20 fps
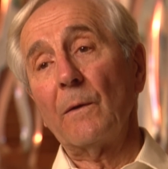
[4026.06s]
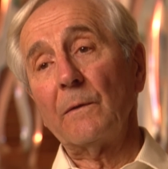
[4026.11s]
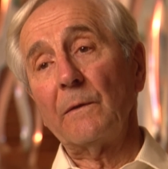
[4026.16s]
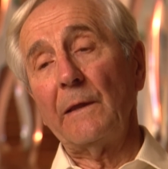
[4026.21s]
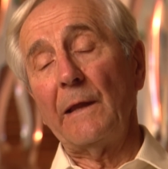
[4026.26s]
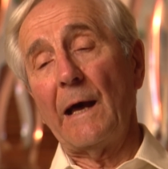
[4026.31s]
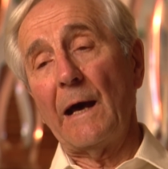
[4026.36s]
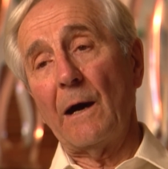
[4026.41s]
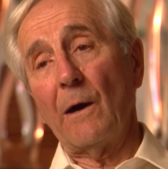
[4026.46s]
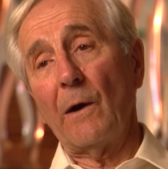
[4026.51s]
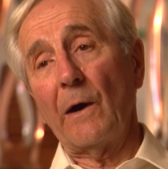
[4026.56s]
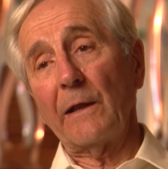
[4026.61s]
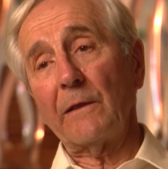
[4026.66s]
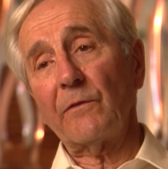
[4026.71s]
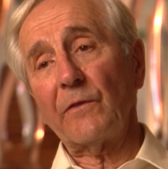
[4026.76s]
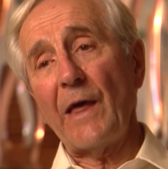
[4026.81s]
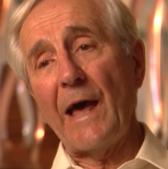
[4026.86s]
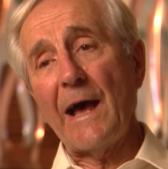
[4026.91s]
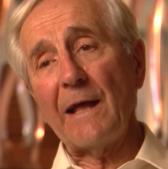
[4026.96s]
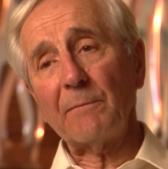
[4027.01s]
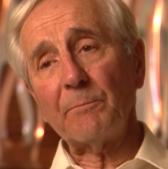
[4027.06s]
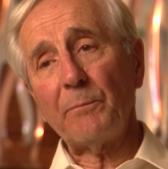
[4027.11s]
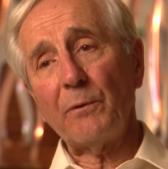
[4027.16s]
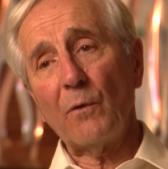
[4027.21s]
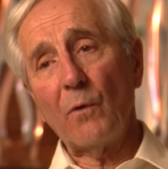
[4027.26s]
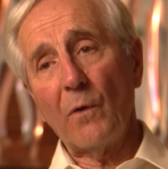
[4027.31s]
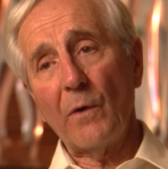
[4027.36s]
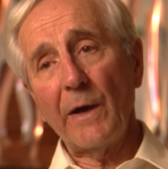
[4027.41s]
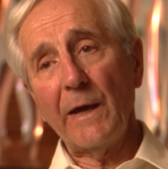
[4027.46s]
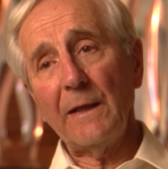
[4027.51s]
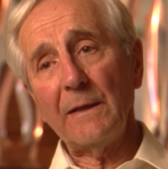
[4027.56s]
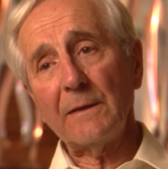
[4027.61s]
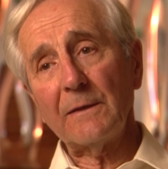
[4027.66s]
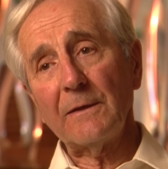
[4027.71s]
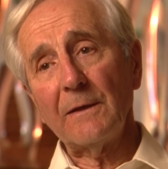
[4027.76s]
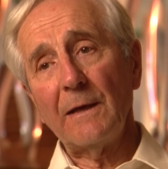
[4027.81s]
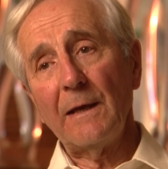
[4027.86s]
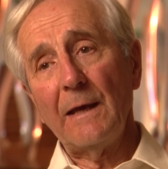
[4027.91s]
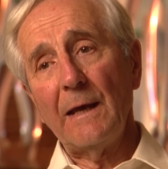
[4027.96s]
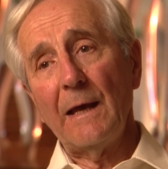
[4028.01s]
Now, at that
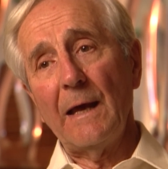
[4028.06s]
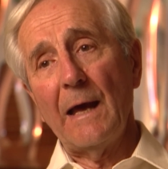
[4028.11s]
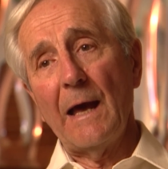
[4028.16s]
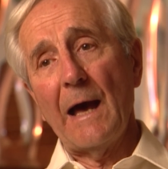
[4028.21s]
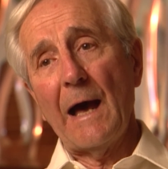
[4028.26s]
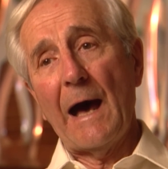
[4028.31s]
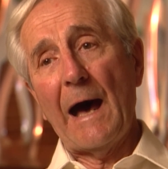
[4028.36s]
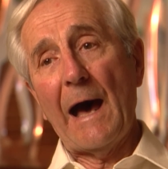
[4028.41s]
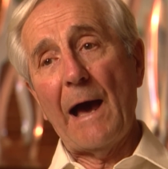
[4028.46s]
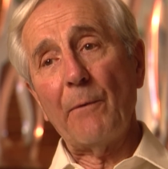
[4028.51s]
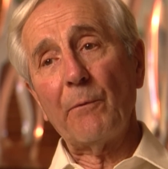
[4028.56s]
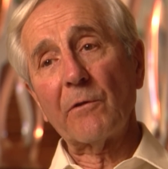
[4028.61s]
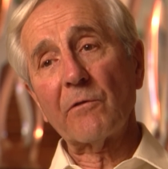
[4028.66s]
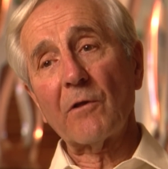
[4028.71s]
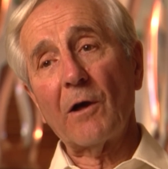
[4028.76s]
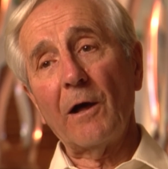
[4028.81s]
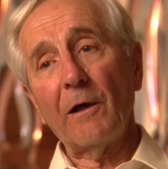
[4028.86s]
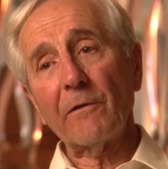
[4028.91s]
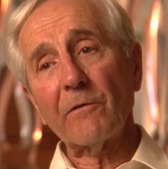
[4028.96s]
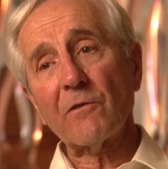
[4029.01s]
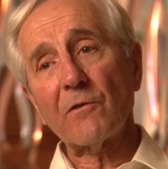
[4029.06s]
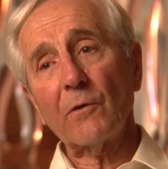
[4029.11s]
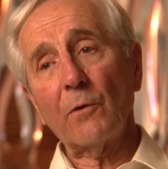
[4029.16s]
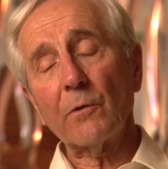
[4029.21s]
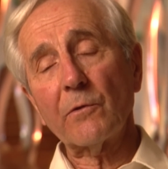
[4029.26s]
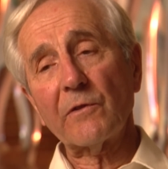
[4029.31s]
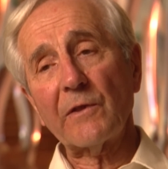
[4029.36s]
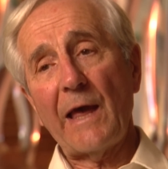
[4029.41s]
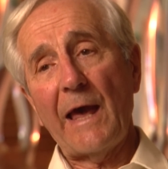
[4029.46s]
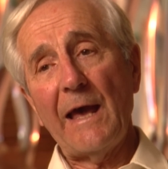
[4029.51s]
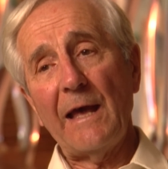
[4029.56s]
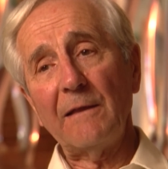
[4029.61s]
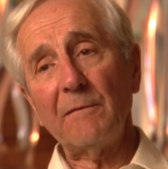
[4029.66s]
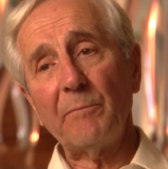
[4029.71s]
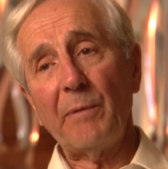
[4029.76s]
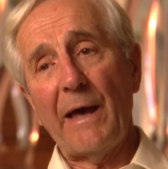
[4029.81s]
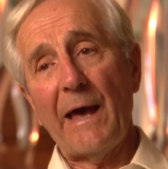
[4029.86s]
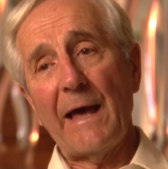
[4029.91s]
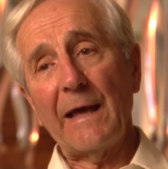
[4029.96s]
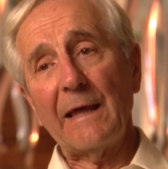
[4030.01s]
point, I was also
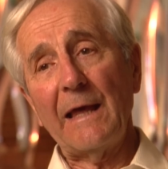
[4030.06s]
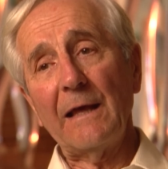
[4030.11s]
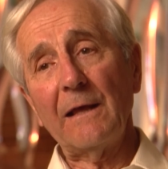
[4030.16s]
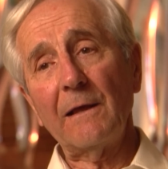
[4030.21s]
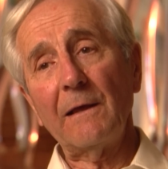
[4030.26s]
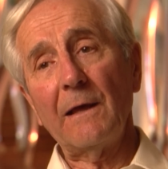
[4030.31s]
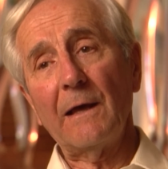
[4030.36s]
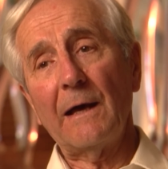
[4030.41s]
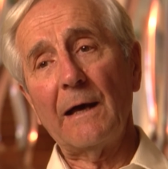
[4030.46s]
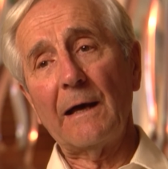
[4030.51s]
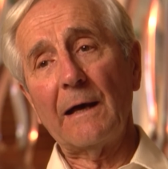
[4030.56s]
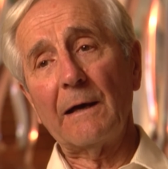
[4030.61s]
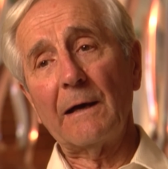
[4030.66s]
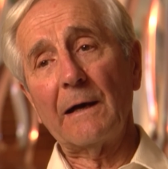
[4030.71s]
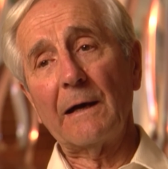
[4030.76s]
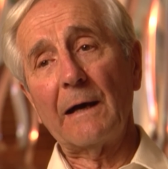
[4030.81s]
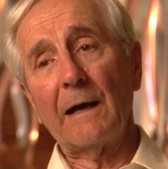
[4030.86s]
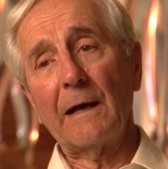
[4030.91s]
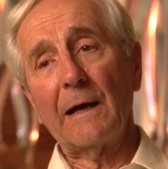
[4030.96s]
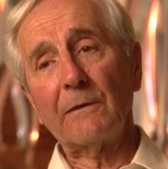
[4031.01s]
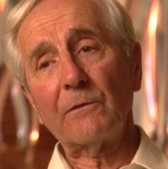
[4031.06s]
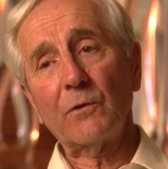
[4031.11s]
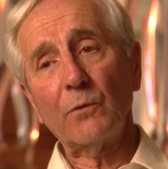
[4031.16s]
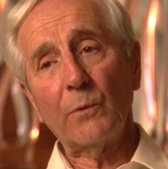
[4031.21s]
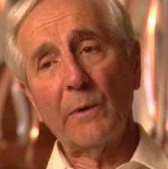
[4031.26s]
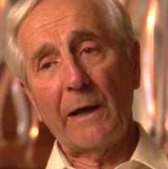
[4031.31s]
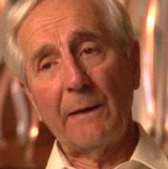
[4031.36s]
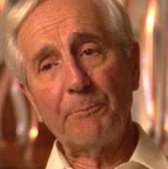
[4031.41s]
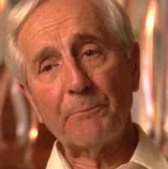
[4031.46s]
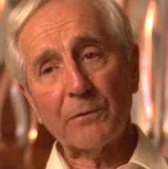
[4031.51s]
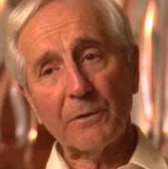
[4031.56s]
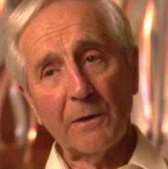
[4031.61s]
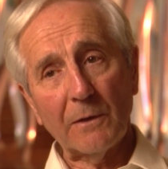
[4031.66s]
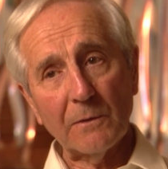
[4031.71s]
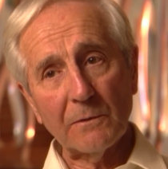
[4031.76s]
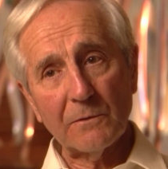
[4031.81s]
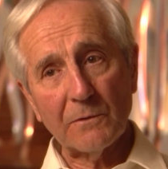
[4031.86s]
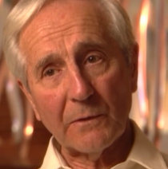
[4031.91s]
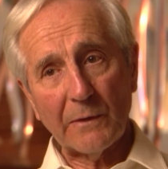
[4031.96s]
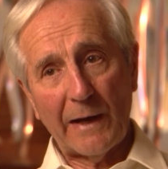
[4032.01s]
sandbagging to a
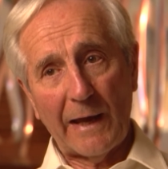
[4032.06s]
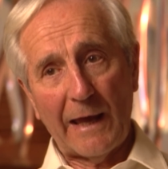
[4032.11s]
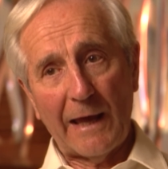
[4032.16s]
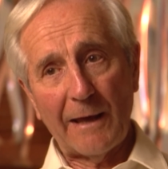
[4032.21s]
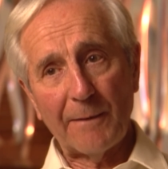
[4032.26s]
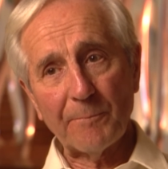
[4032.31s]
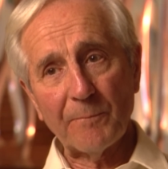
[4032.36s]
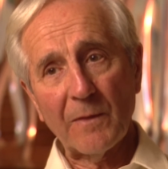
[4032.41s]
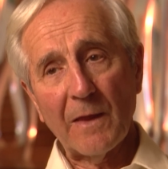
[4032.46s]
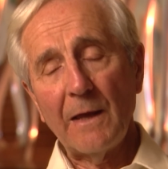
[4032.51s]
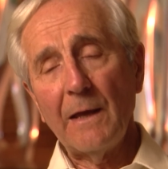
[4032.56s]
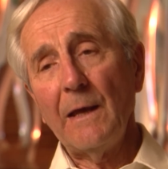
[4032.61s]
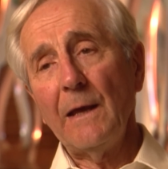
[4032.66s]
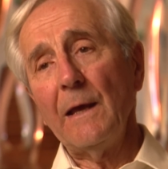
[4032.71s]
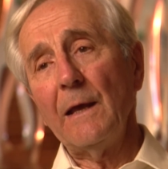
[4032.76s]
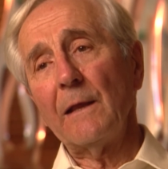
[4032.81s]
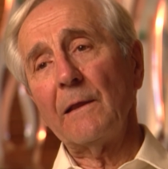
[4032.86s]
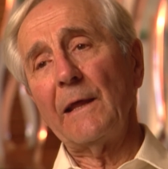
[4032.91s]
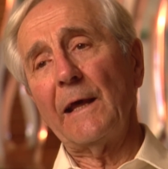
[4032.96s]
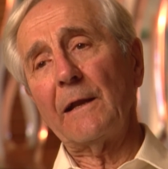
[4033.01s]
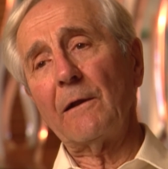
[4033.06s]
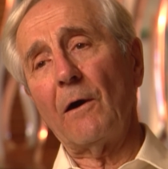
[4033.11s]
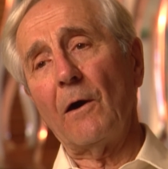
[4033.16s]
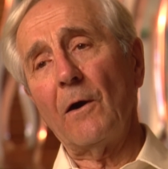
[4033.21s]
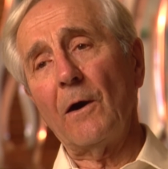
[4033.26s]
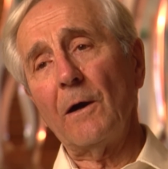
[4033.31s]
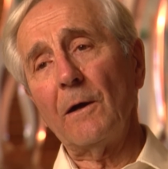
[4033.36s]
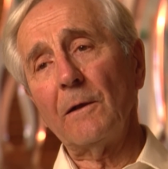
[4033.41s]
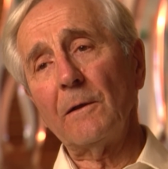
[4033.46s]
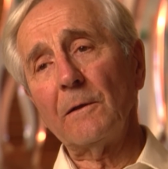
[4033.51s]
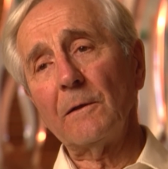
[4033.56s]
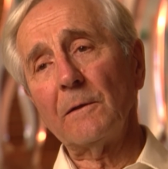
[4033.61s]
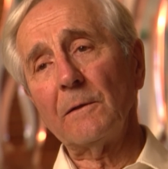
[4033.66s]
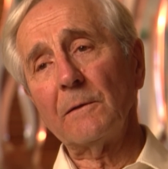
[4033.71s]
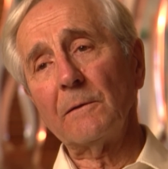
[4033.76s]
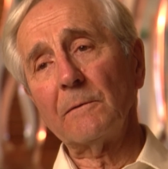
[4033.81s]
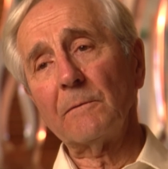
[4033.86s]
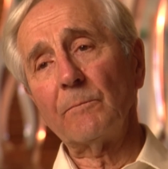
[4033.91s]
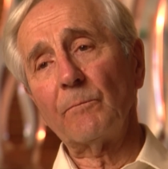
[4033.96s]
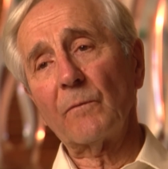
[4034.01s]
program that
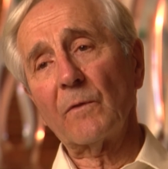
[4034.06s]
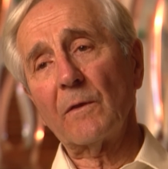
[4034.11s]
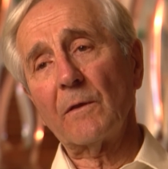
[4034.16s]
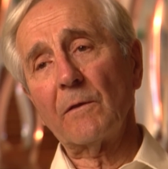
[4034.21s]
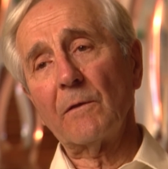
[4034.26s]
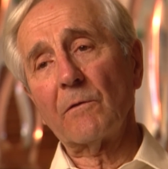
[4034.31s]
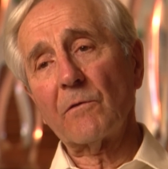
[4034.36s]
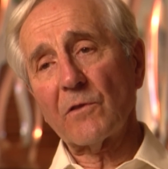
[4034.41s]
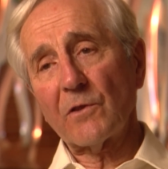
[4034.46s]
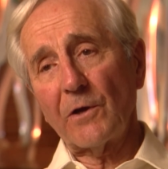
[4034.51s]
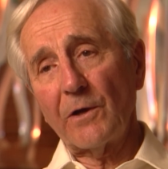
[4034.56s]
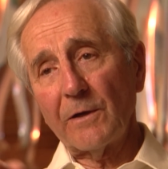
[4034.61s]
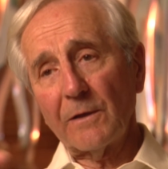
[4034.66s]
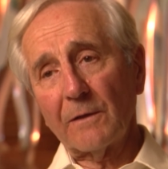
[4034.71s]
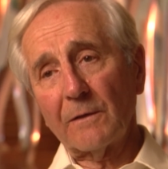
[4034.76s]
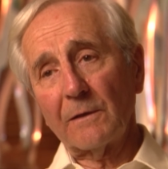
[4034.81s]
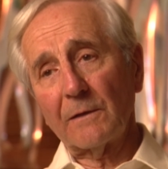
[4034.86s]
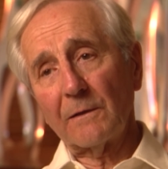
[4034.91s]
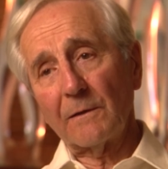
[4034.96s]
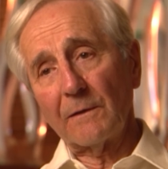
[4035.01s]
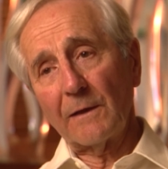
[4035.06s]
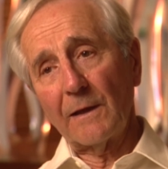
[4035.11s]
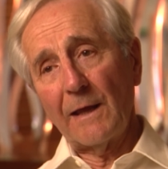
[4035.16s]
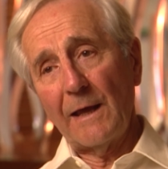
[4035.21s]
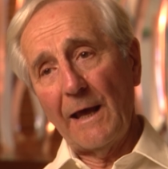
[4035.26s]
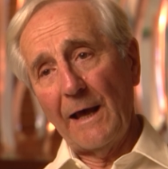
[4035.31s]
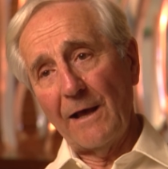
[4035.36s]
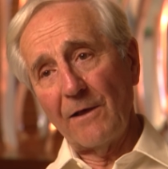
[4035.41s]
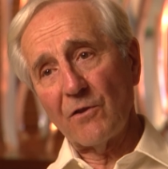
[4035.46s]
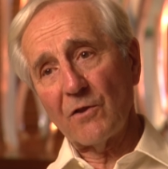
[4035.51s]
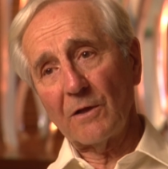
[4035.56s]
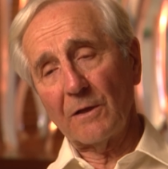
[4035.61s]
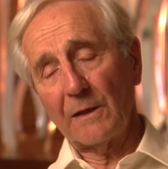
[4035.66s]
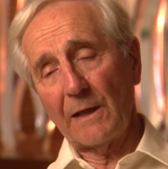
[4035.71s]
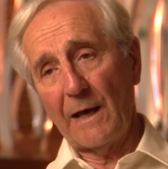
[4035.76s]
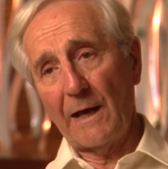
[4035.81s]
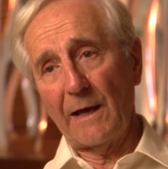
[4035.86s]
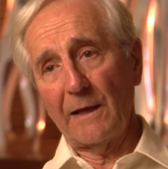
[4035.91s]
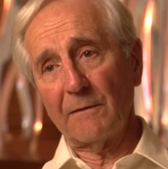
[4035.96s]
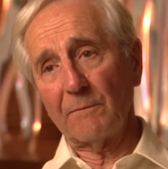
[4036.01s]
all certain
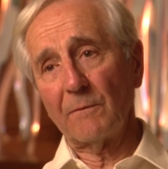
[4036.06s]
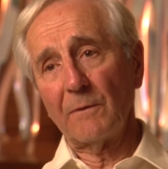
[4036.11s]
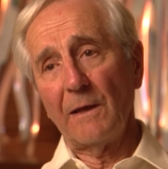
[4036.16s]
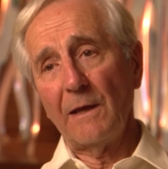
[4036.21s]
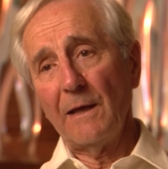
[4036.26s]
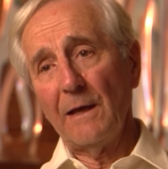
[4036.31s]
echelon